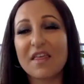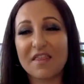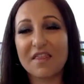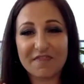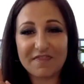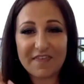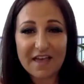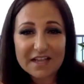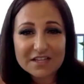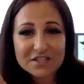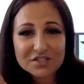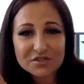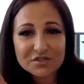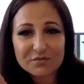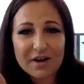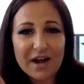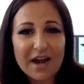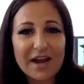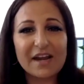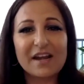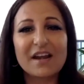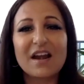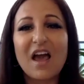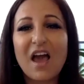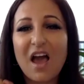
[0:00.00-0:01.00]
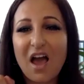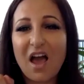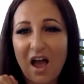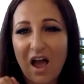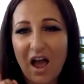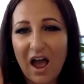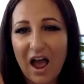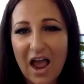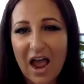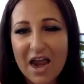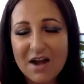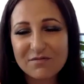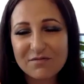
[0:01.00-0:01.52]
That's right,
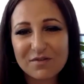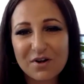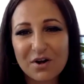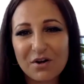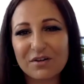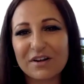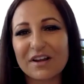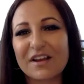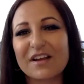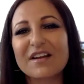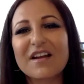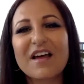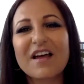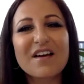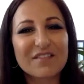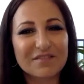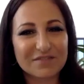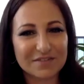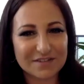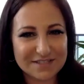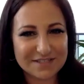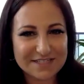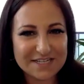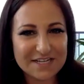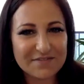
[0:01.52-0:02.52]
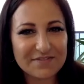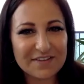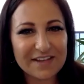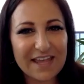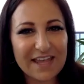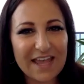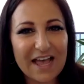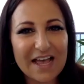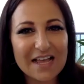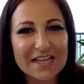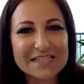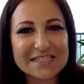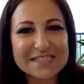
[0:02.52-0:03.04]
I wrote it for
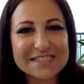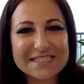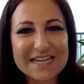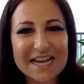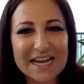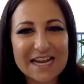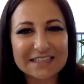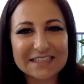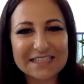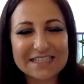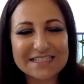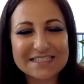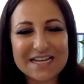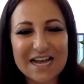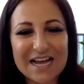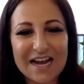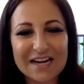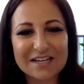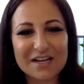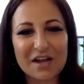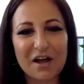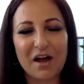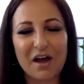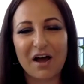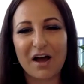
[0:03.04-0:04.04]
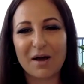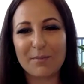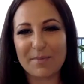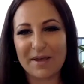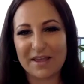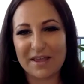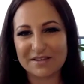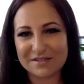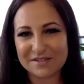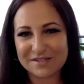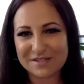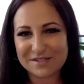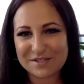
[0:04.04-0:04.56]
DivaGalsDaily.com,
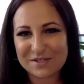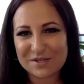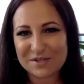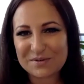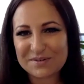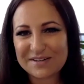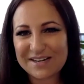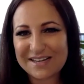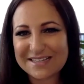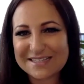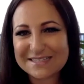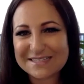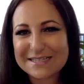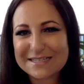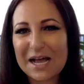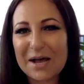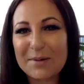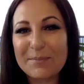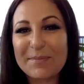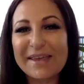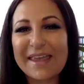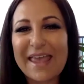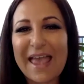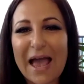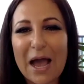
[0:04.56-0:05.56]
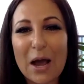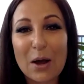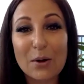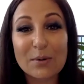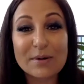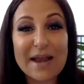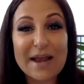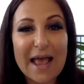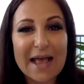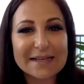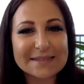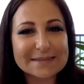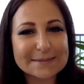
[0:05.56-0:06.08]
and soon it's coming out
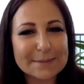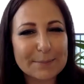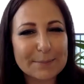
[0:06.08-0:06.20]
as a